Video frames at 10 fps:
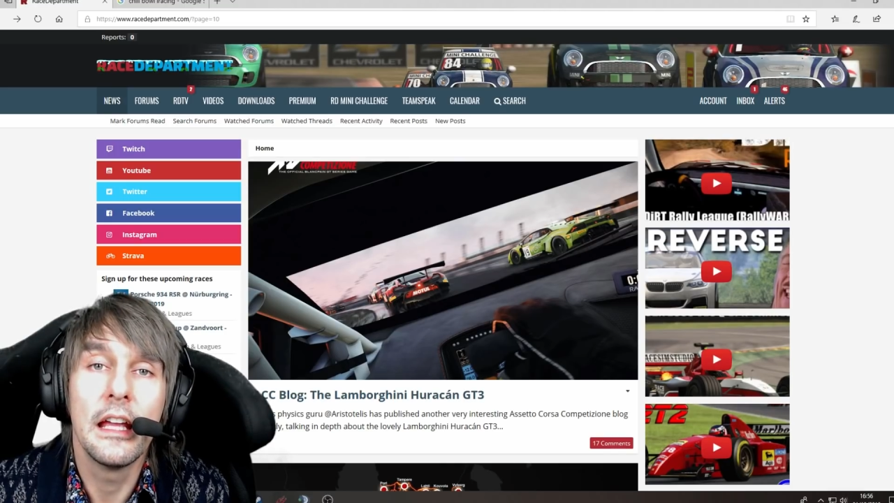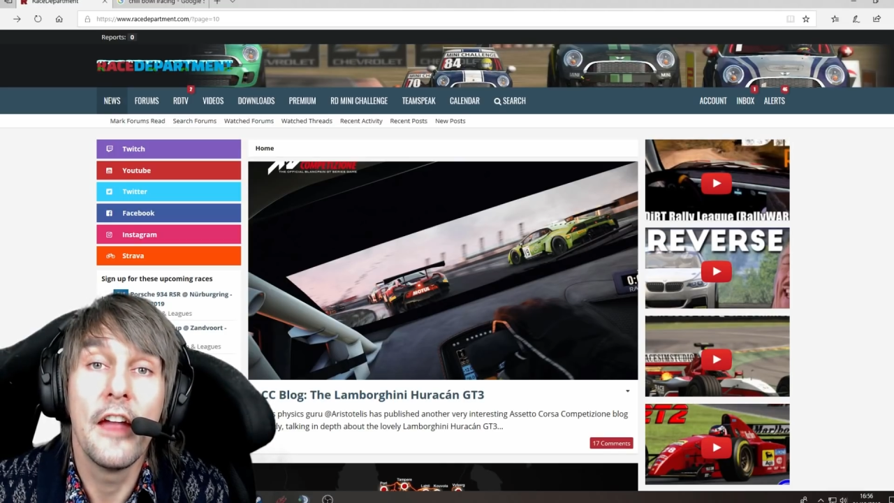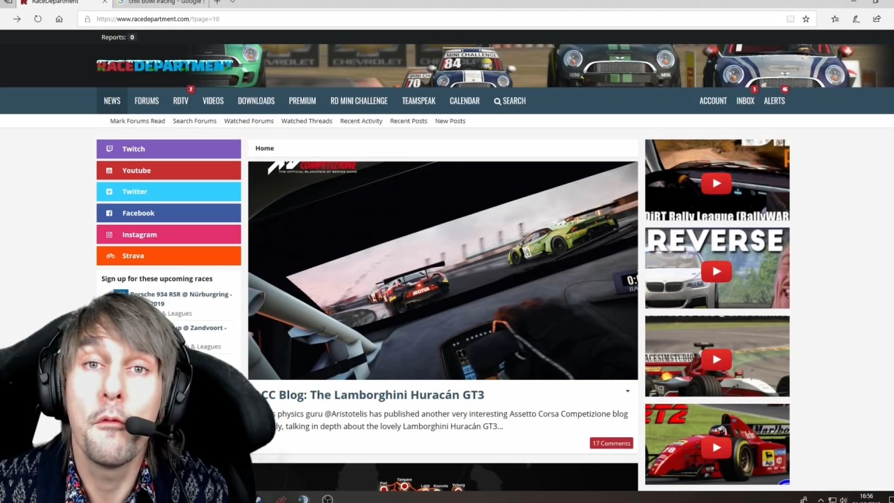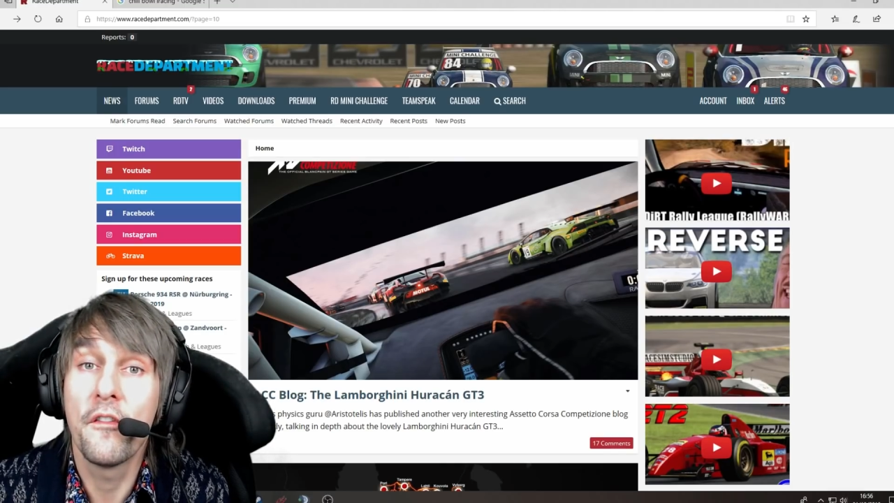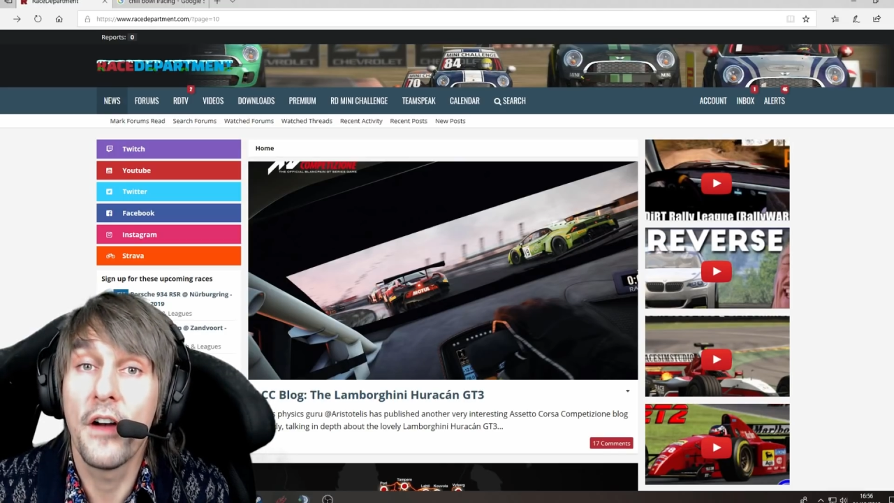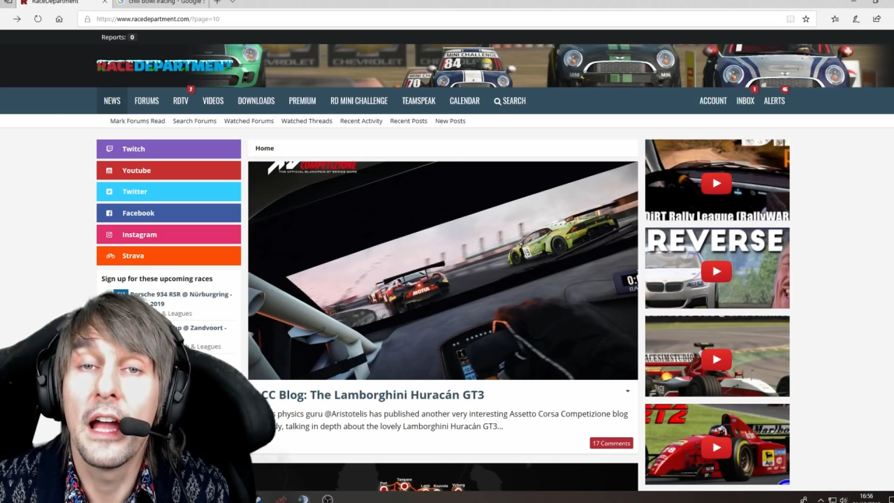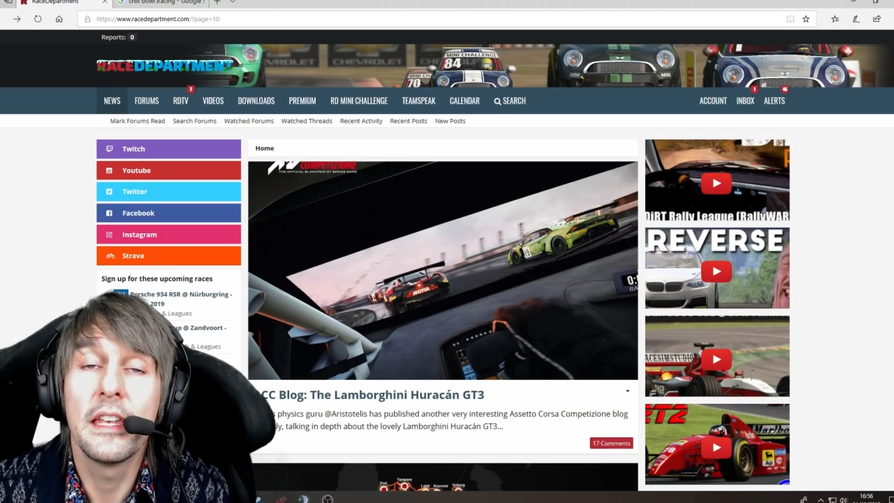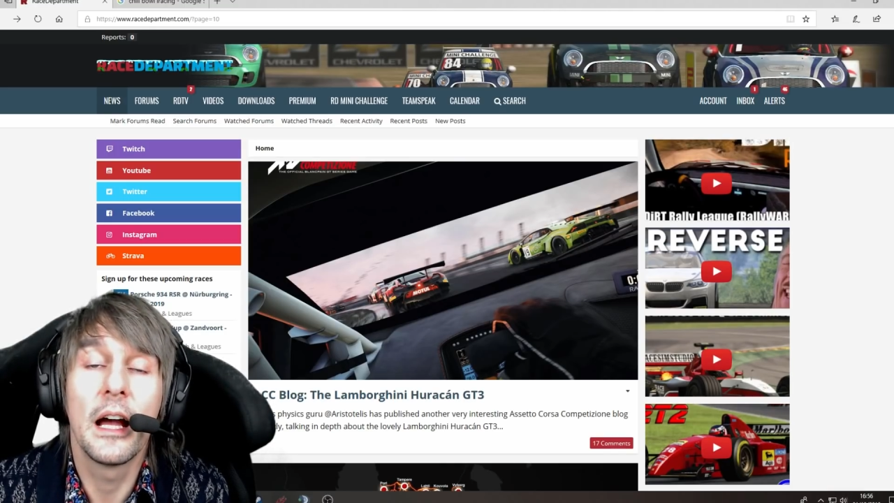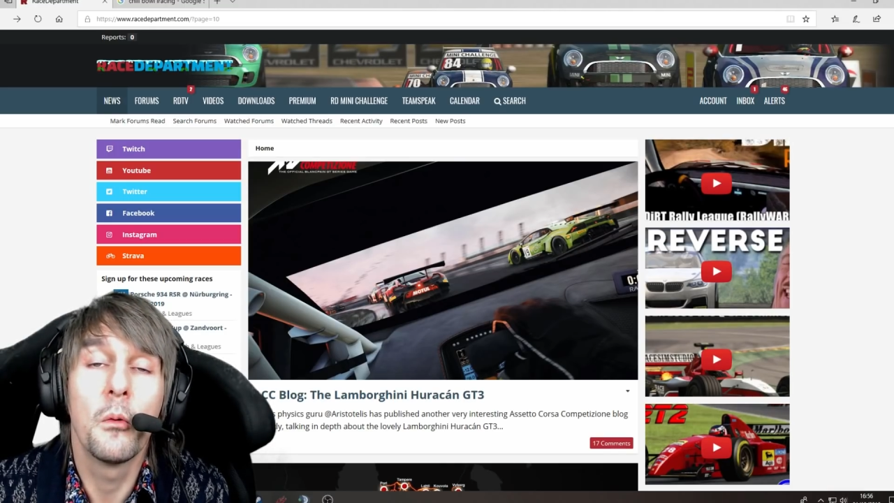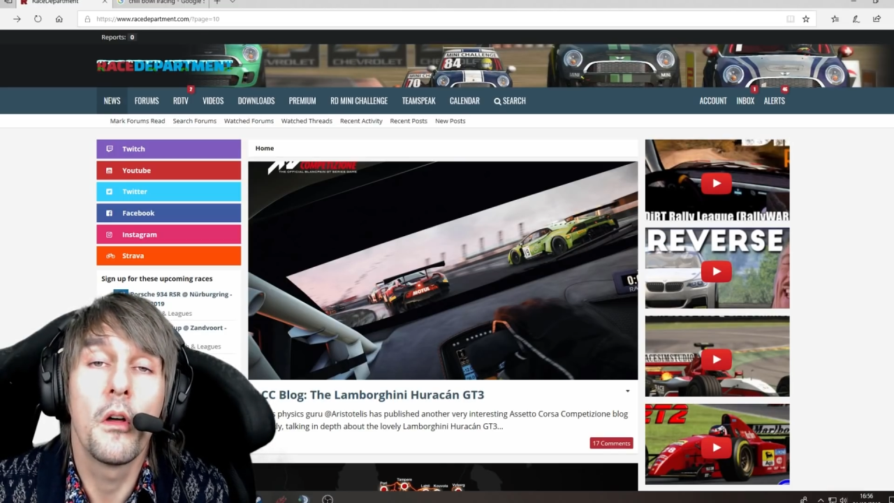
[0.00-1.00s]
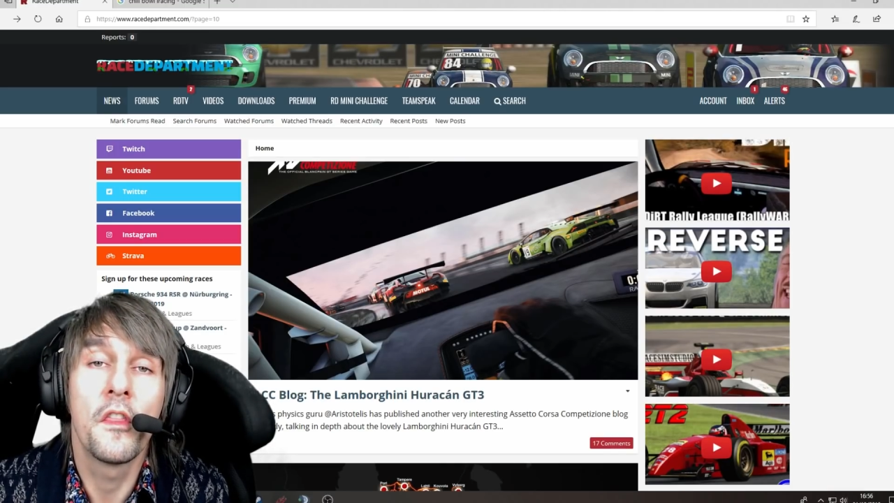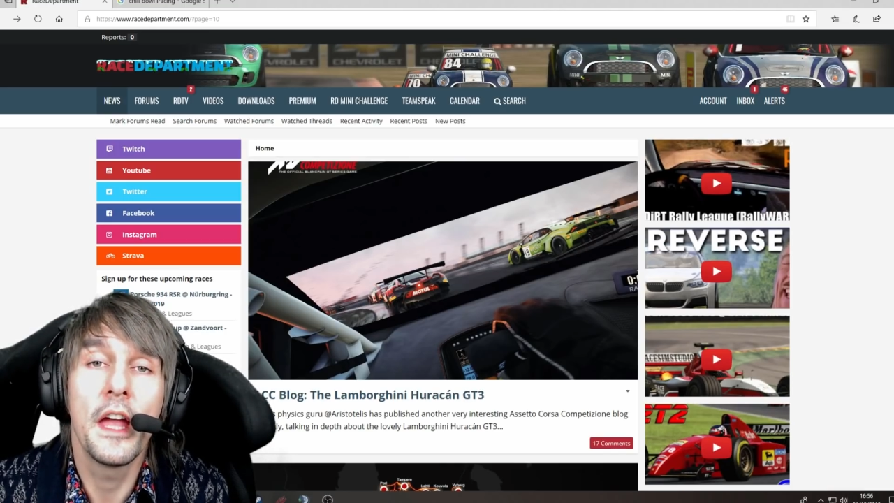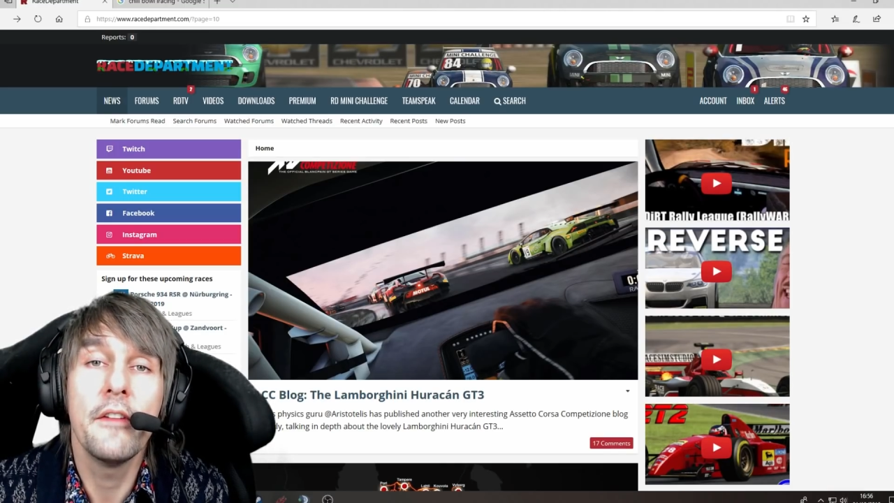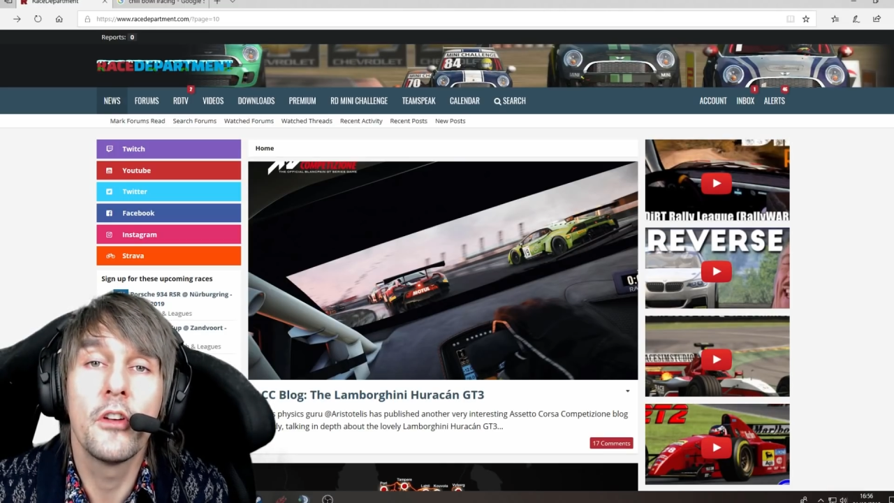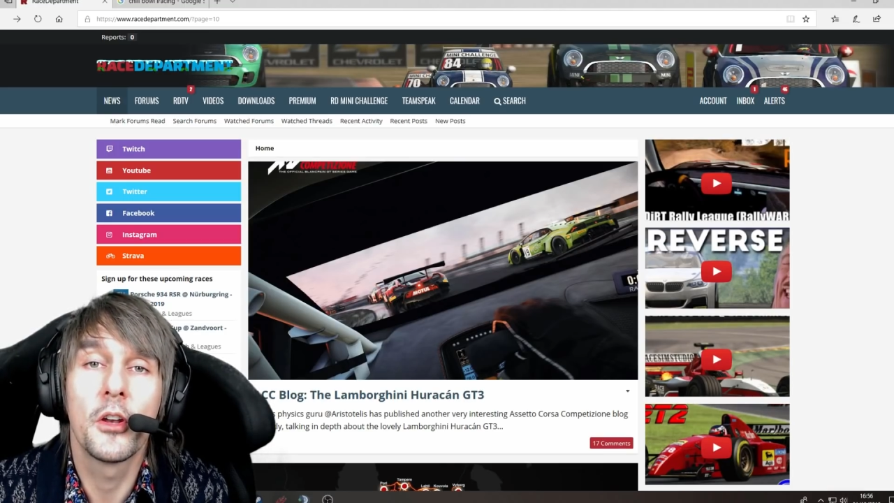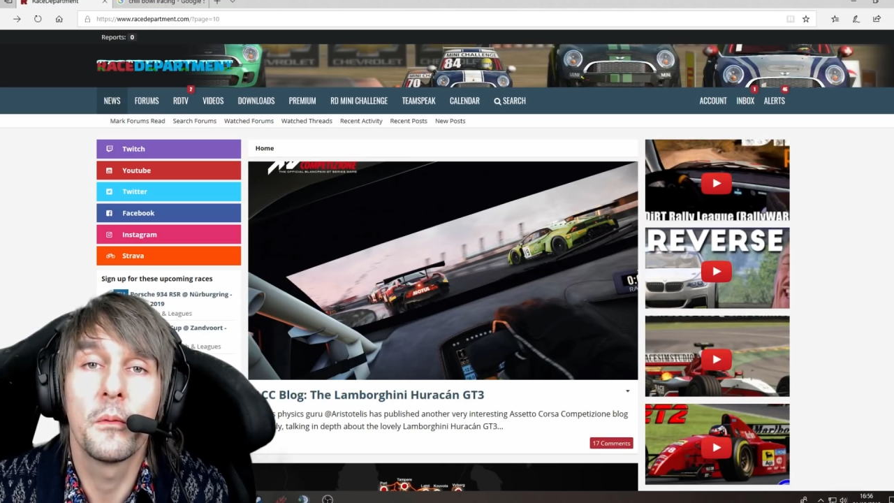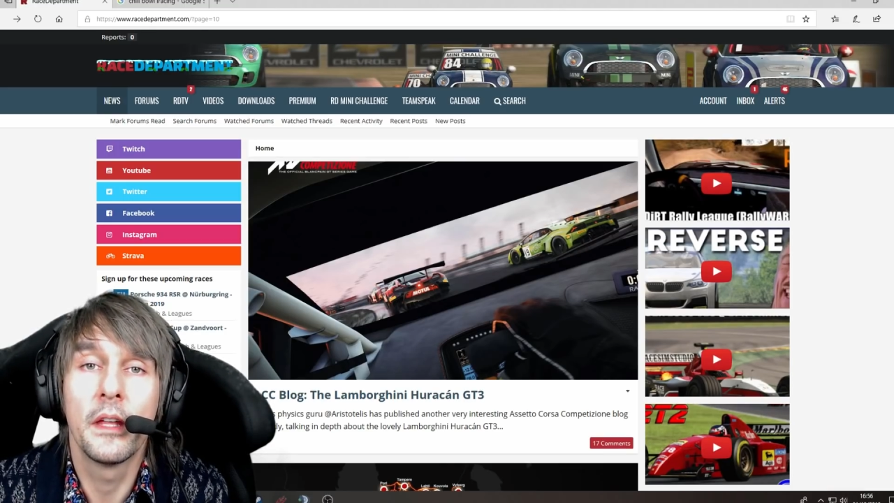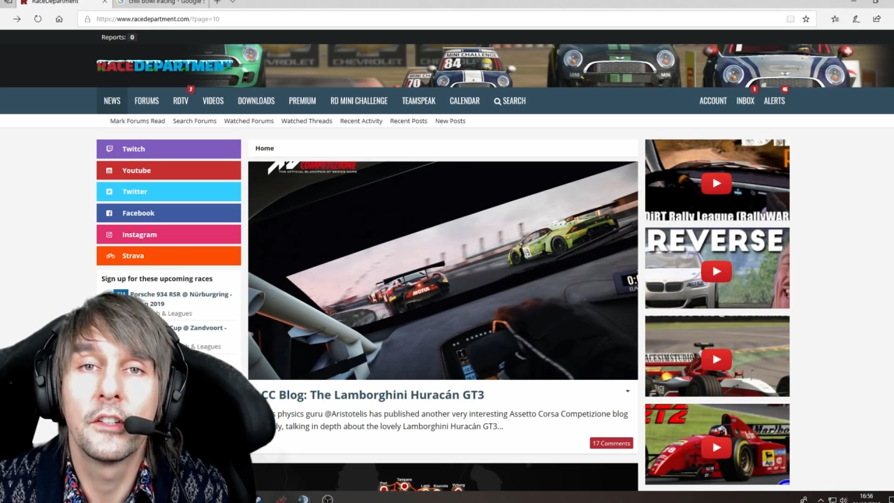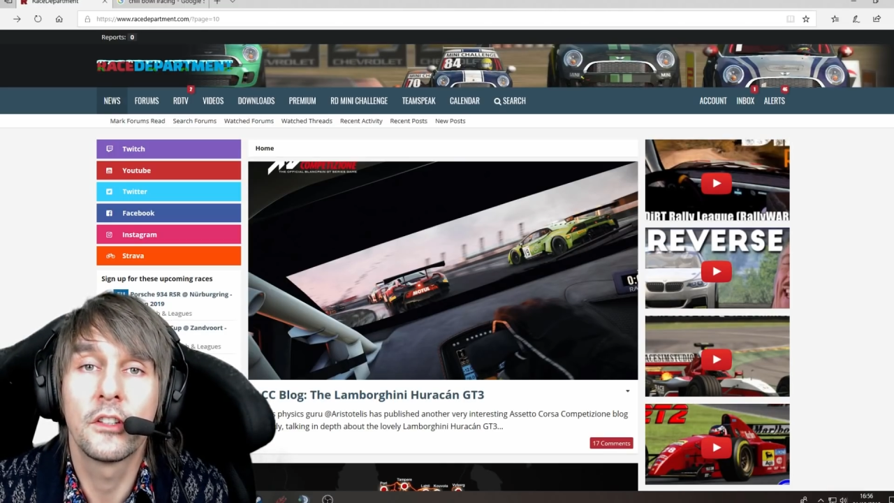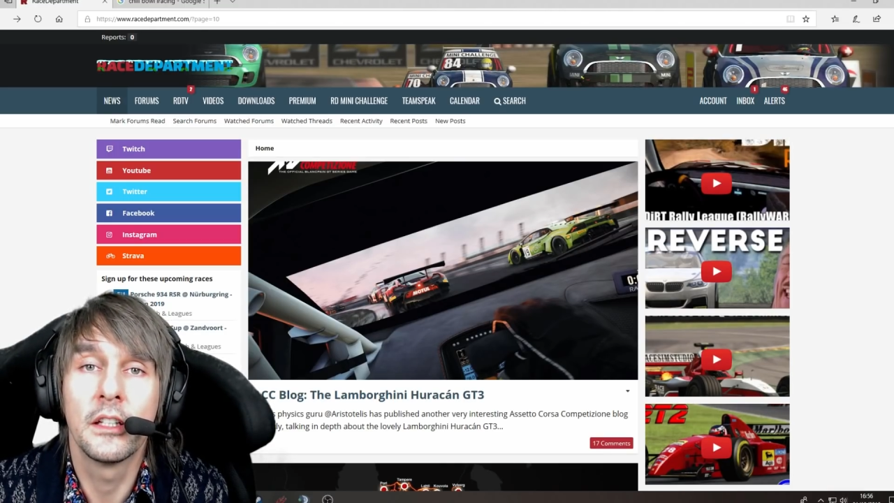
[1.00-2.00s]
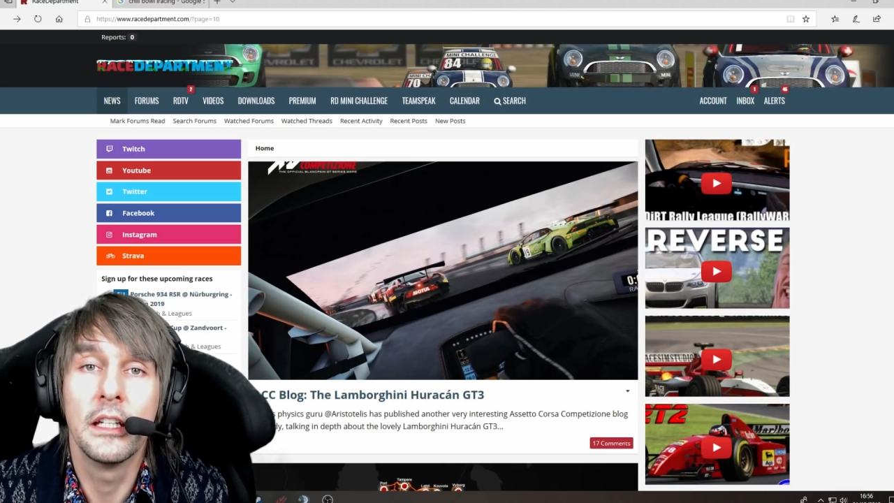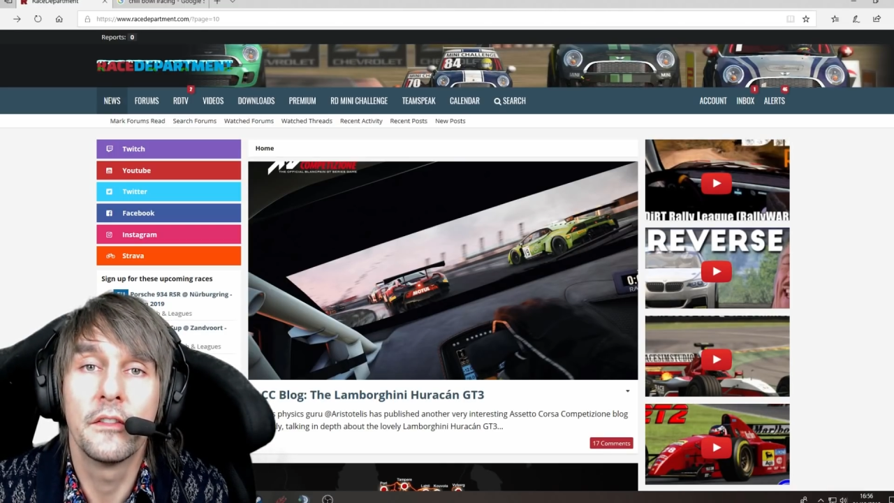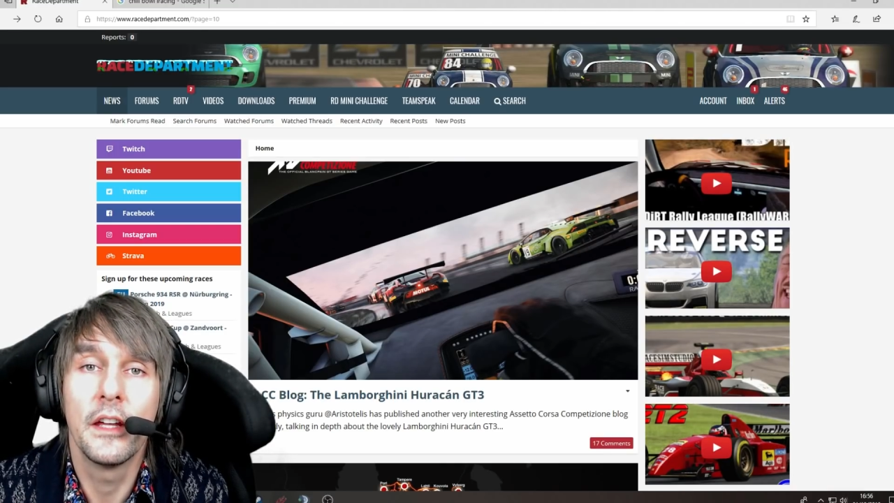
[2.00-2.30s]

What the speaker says: if we find out what they've got up their sleeve